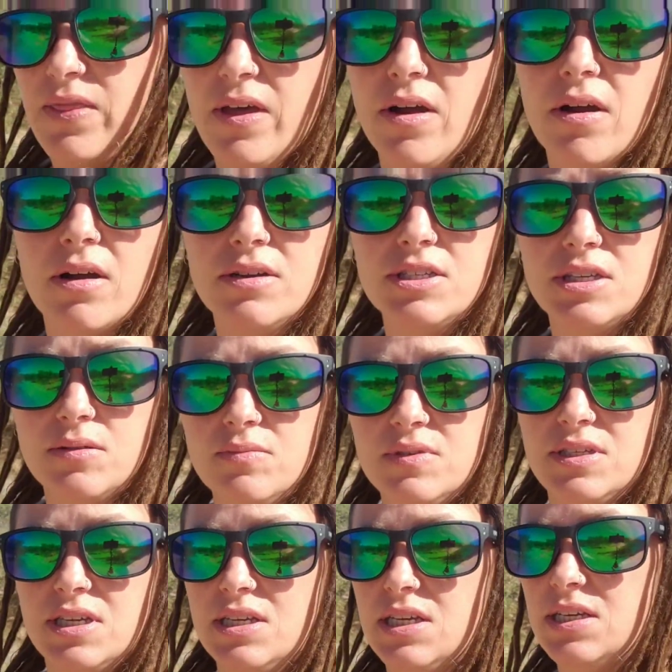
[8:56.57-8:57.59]
there are some
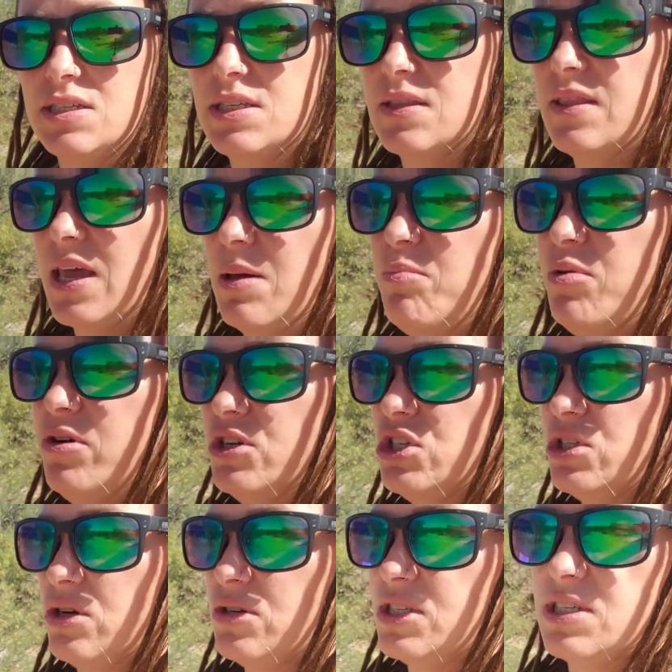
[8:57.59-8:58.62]
cities, they push
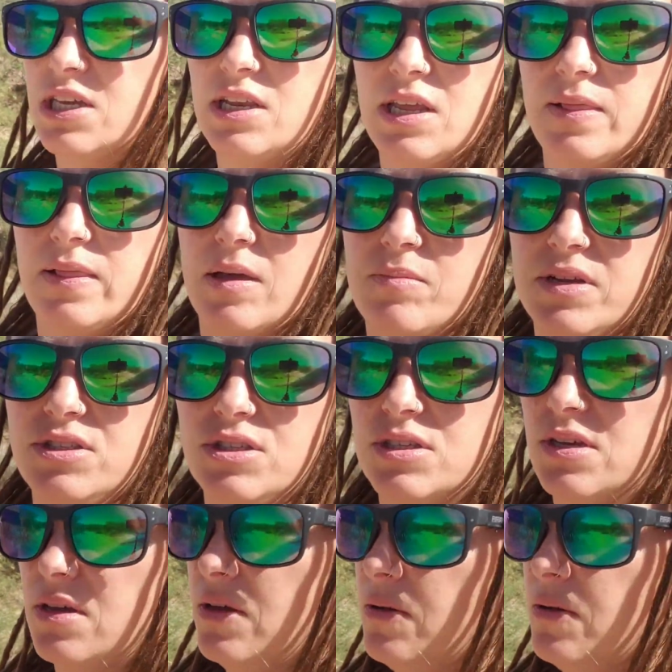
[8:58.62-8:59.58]
their city limits